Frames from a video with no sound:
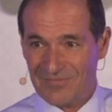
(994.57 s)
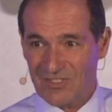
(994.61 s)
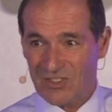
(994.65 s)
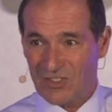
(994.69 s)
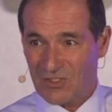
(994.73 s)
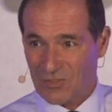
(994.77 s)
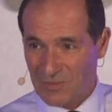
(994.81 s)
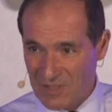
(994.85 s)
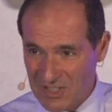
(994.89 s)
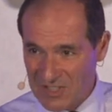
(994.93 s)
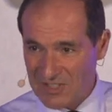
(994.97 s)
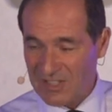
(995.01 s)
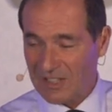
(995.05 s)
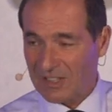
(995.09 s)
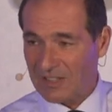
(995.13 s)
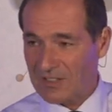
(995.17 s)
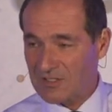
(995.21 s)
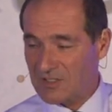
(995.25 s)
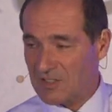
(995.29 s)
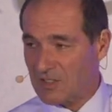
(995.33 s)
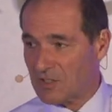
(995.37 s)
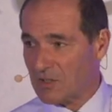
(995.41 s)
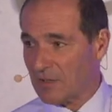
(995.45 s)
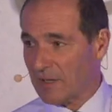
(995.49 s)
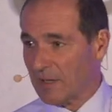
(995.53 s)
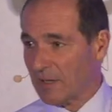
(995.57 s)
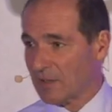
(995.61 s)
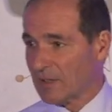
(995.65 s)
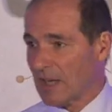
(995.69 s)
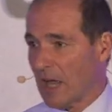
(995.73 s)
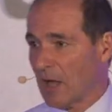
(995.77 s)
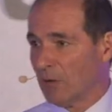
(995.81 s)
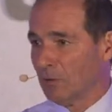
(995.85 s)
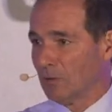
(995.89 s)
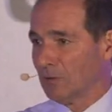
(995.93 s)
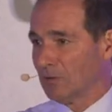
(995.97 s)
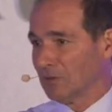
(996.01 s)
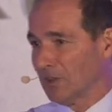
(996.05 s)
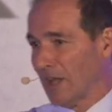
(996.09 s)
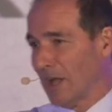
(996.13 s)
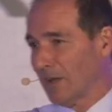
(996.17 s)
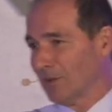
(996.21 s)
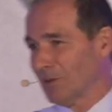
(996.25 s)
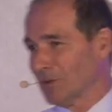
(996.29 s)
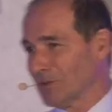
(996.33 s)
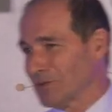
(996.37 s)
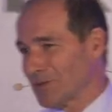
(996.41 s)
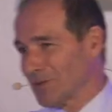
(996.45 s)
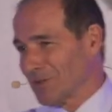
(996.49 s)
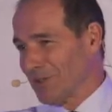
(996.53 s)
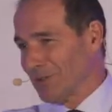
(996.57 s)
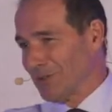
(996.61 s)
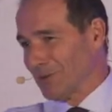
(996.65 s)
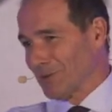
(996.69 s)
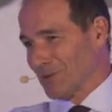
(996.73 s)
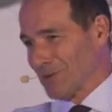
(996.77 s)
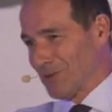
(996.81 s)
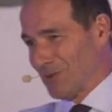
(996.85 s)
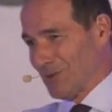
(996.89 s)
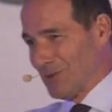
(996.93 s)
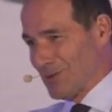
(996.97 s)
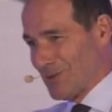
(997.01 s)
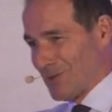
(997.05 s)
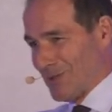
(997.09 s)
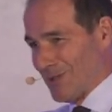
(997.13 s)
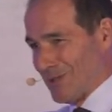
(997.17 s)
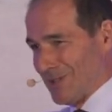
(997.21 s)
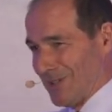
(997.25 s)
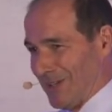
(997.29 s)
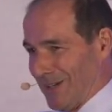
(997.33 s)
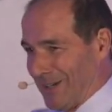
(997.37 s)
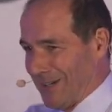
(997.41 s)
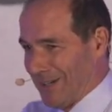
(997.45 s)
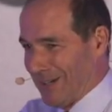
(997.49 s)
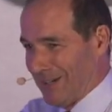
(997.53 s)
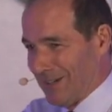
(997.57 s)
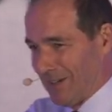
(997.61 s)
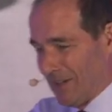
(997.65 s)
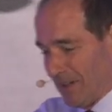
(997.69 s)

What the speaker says: 3 seconds and you're out. How long do you think your children are taking?